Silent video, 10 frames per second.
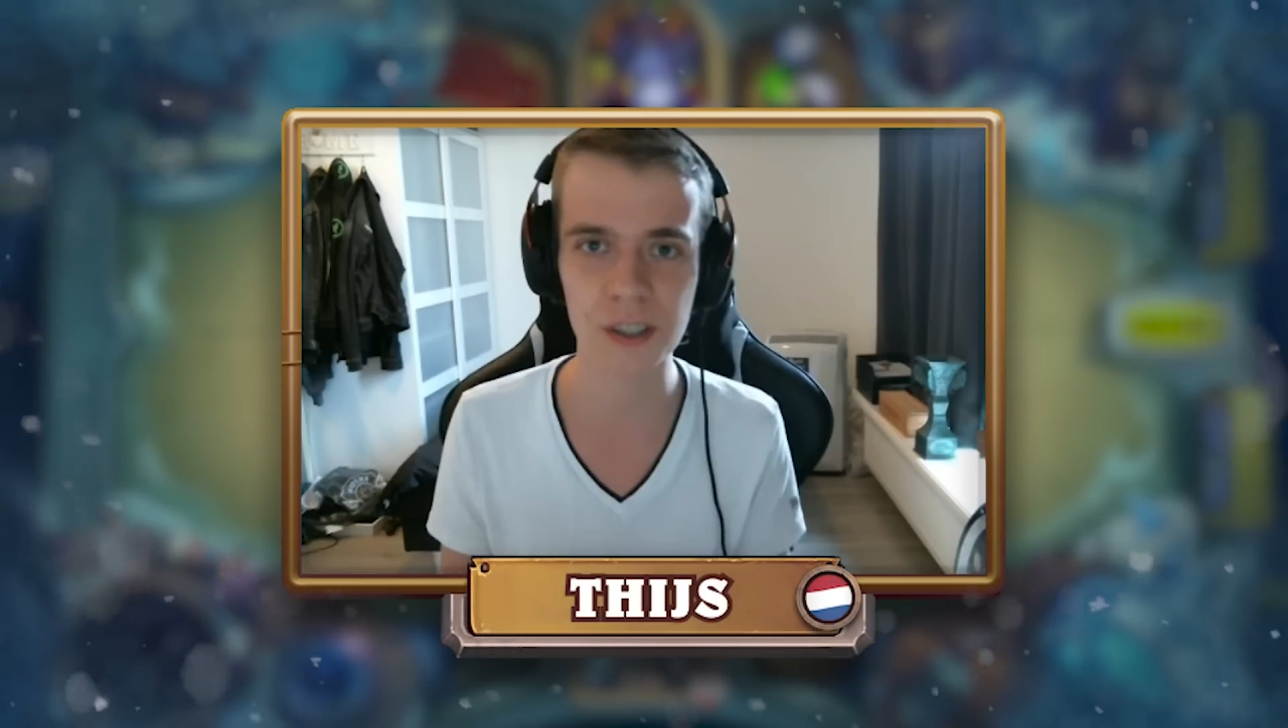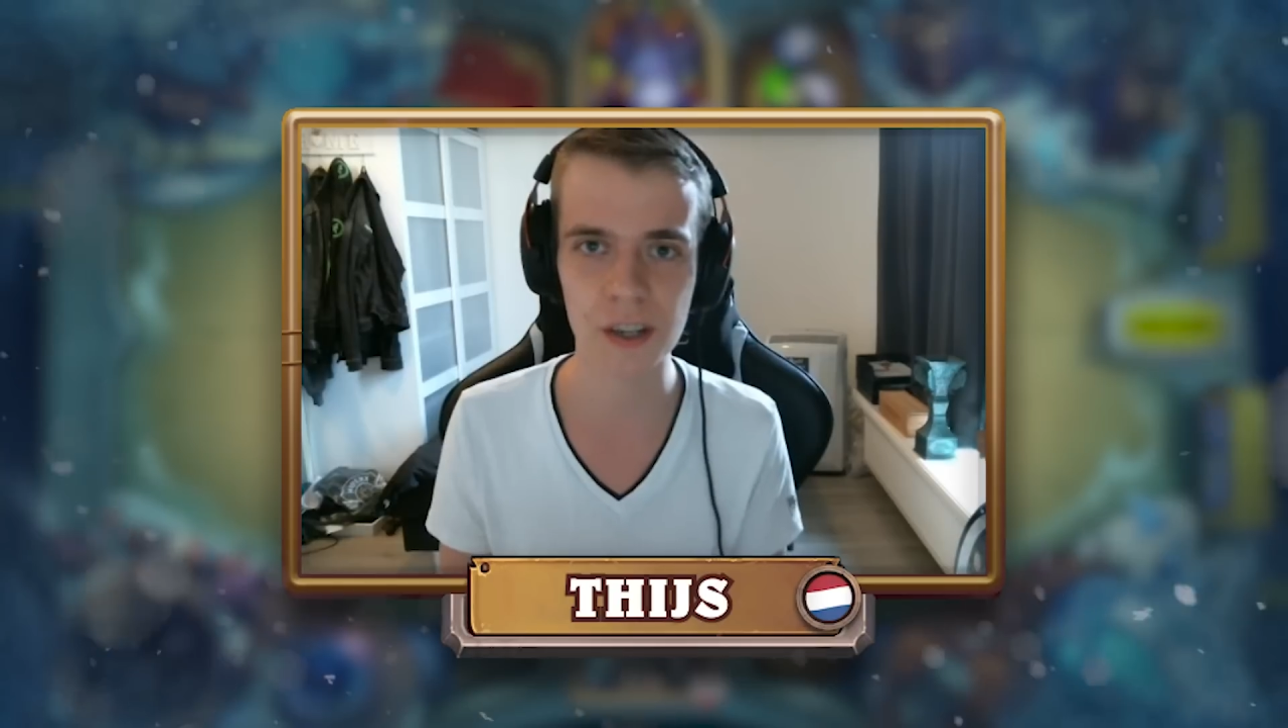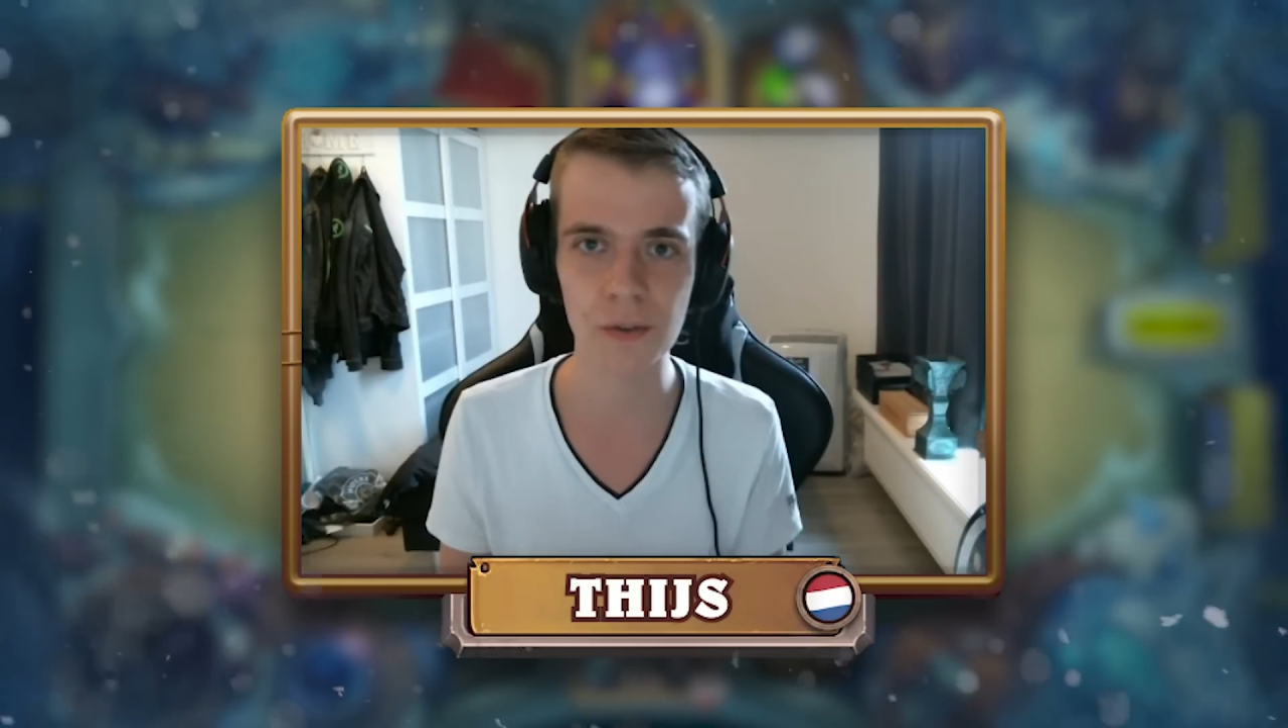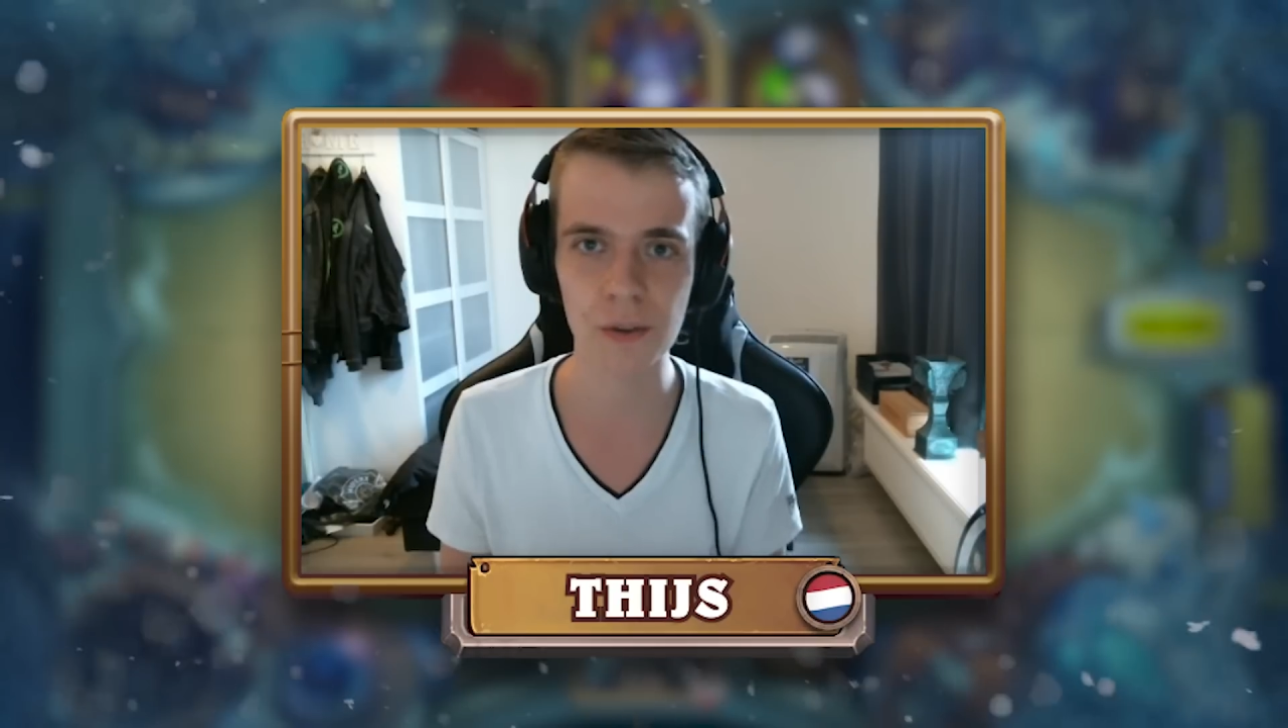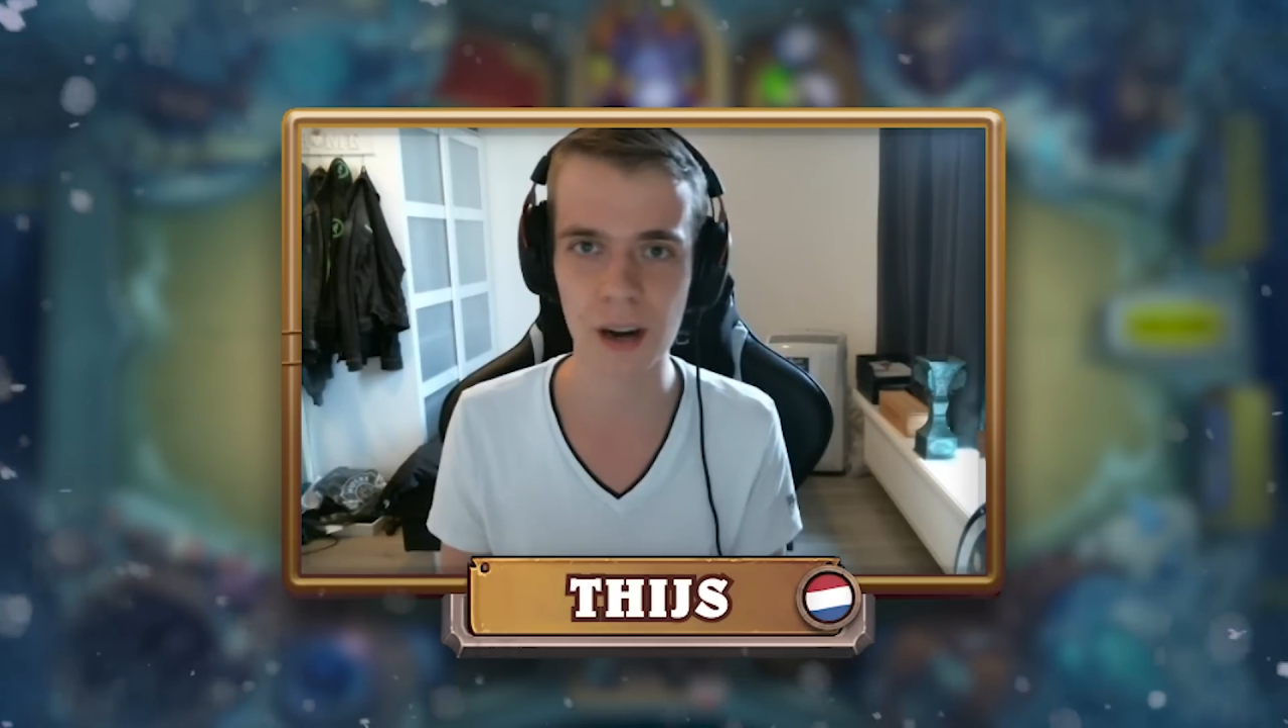
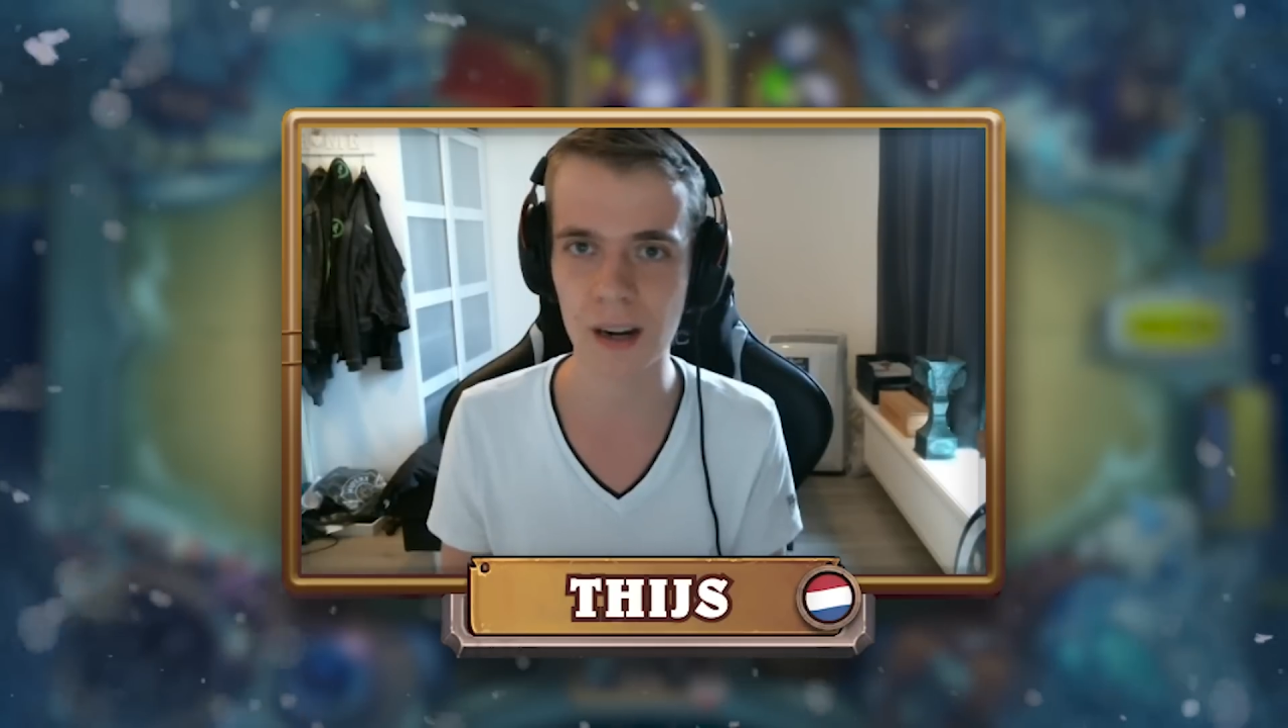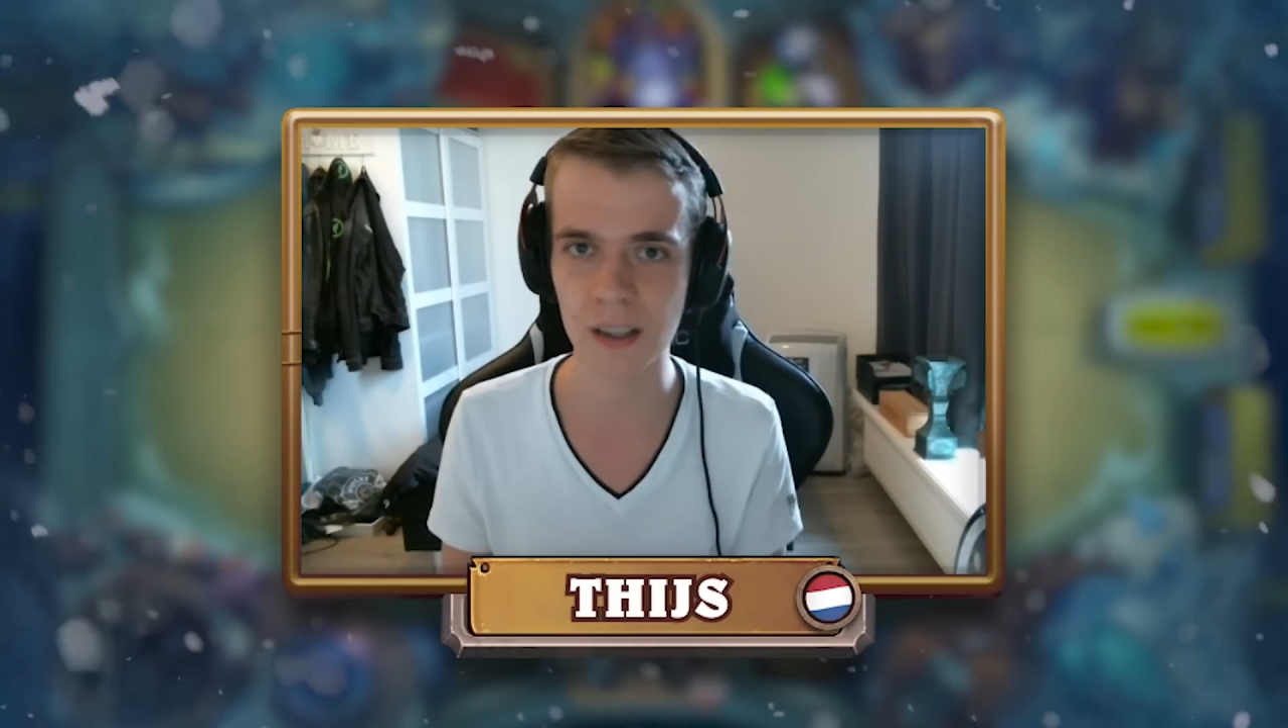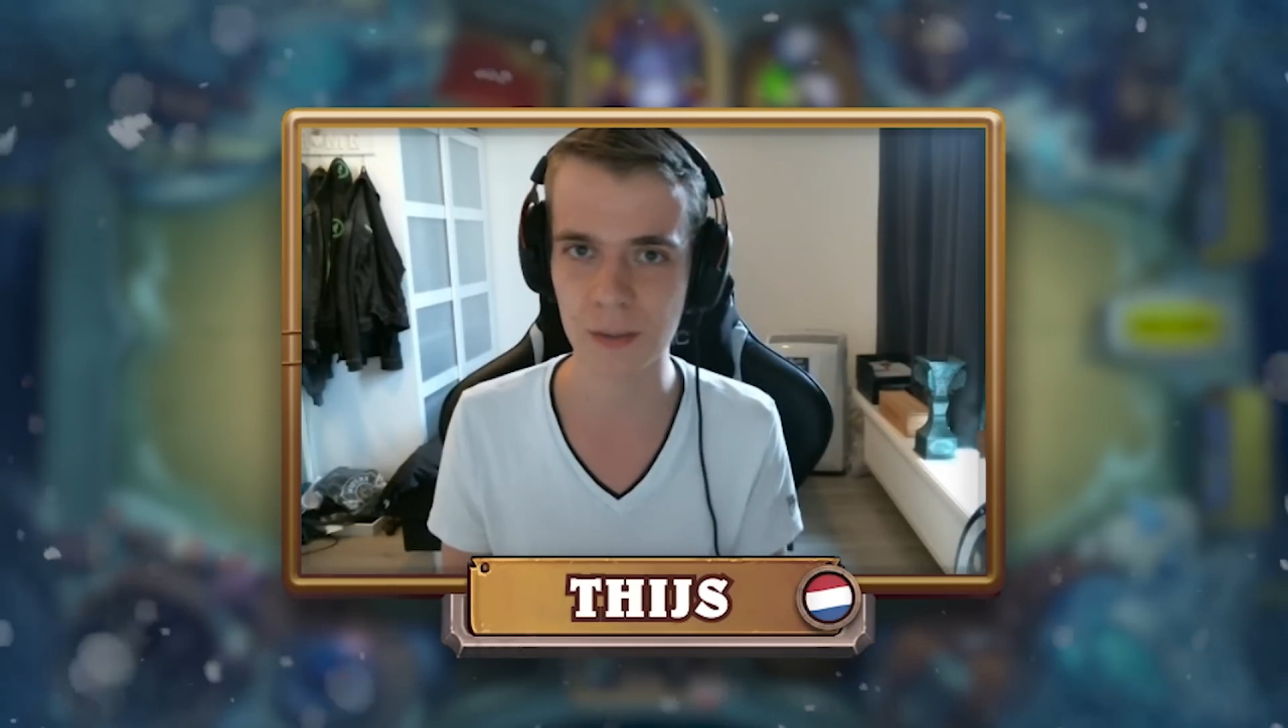new cards.